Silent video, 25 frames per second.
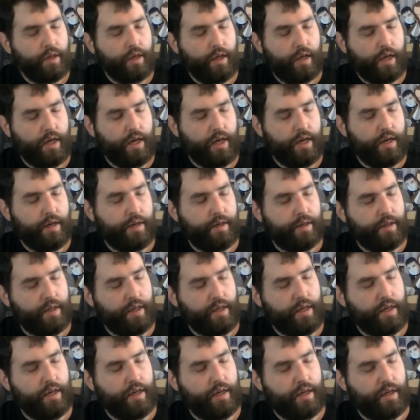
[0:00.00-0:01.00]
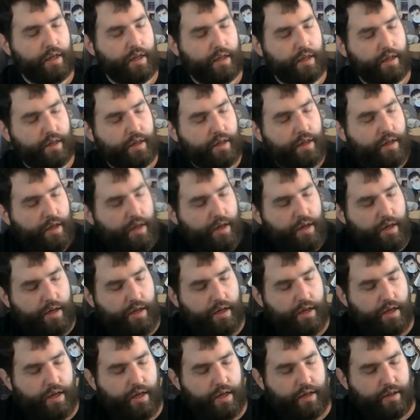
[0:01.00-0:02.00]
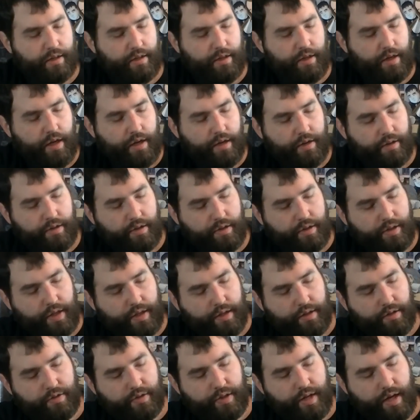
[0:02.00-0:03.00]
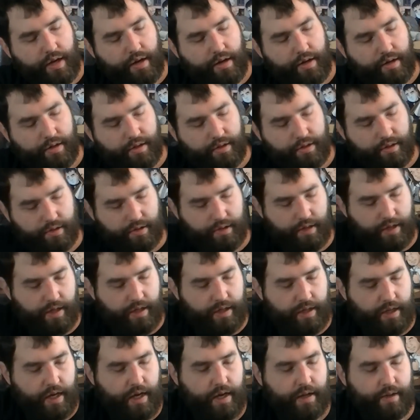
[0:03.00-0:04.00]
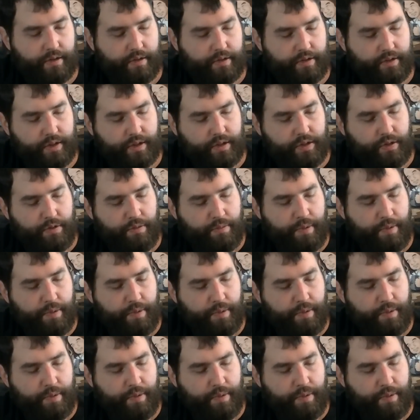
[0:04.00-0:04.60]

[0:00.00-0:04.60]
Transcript: Uh, and yeah, you take those out. And, yeah, two